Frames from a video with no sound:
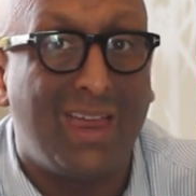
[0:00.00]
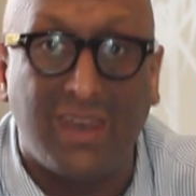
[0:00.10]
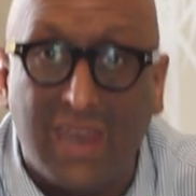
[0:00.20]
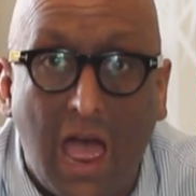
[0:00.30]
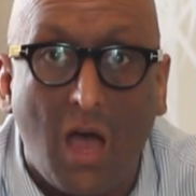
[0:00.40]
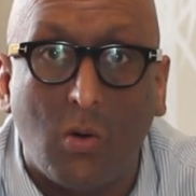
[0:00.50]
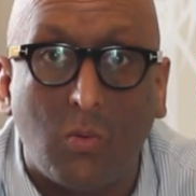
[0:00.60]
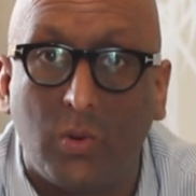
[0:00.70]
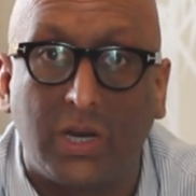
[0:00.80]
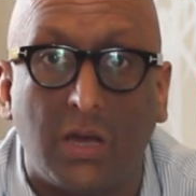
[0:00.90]
Now,
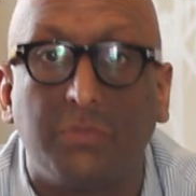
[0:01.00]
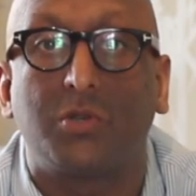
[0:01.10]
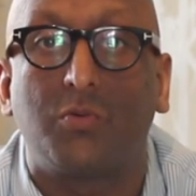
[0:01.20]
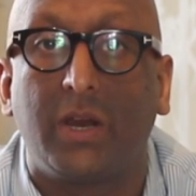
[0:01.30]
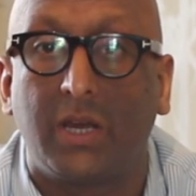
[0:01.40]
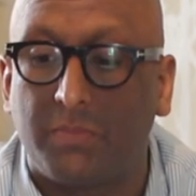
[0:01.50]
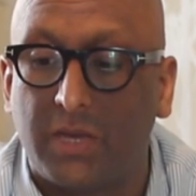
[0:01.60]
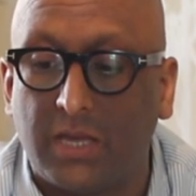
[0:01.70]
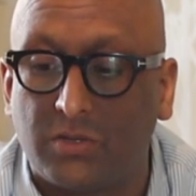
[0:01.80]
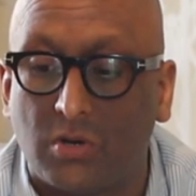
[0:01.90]
when it comes to writing up
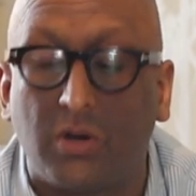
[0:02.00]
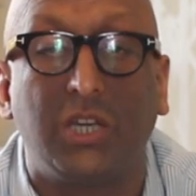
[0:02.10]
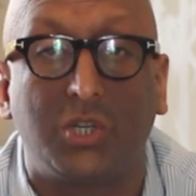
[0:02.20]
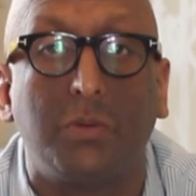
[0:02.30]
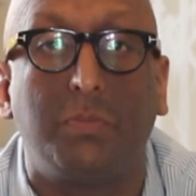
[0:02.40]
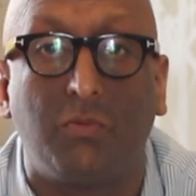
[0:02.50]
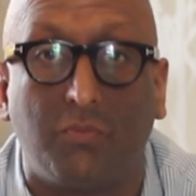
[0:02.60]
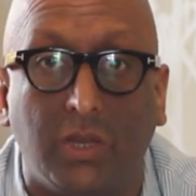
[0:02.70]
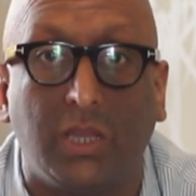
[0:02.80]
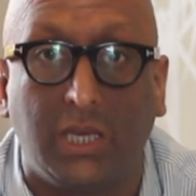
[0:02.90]
the answer, it should be
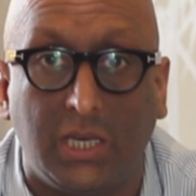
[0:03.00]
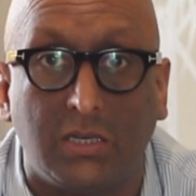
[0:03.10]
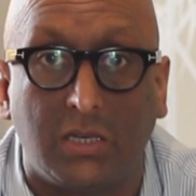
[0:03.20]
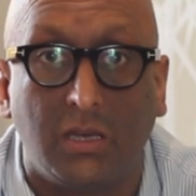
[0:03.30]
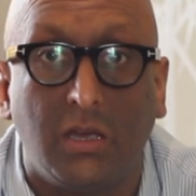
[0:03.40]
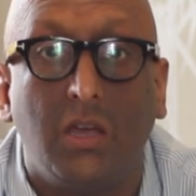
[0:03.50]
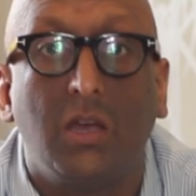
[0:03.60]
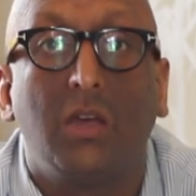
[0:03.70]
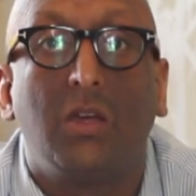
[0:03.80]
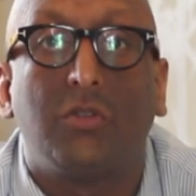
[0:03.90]
really easy.
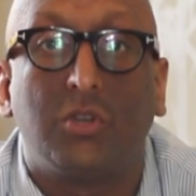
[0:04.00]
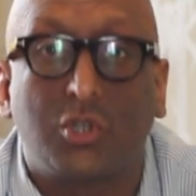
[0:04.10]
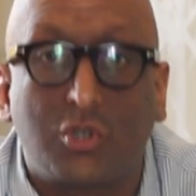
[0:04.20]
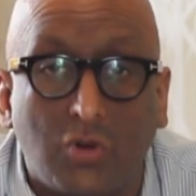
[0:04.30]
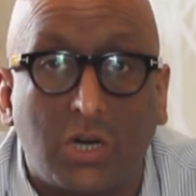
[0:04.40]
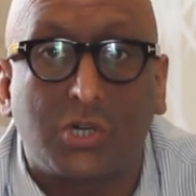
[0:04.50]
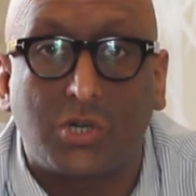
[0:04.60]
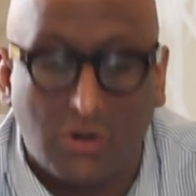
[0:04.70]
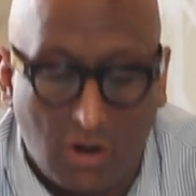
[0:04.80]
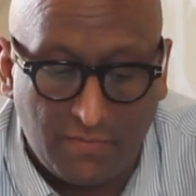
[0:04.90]
The
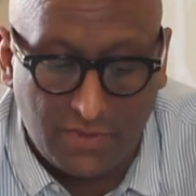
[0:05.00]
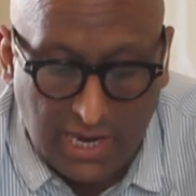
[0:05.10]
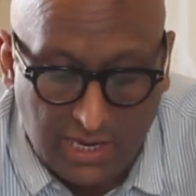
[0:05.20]
structure of the